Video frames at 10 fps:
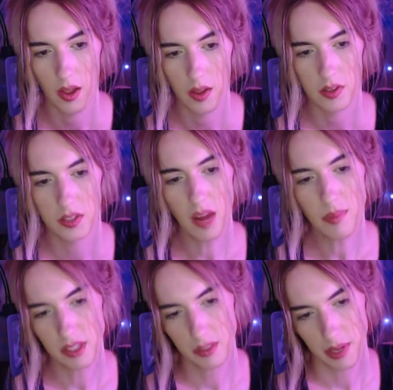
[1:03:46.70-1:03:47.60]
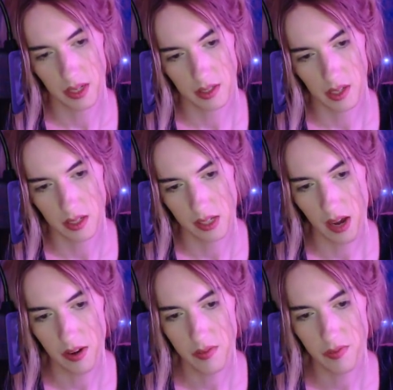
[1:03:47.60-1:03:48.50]
Stopping Space says,
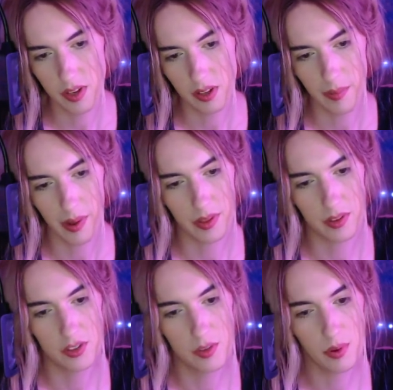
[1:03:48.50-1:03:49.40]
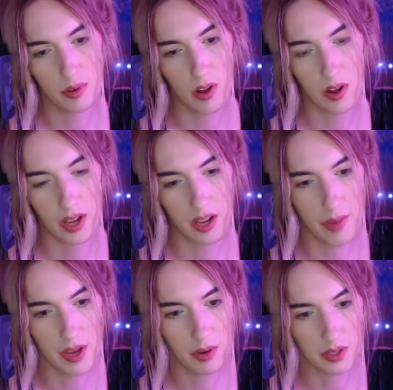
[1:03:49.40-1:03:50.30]
"How do you feel about the super long
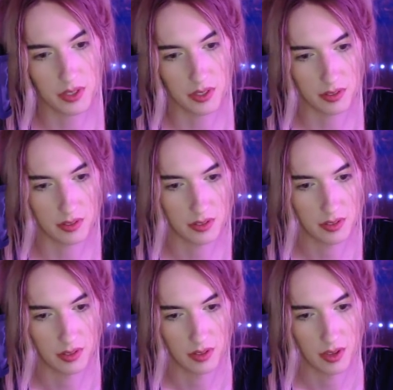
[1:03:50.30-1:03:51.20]
AMA questions?"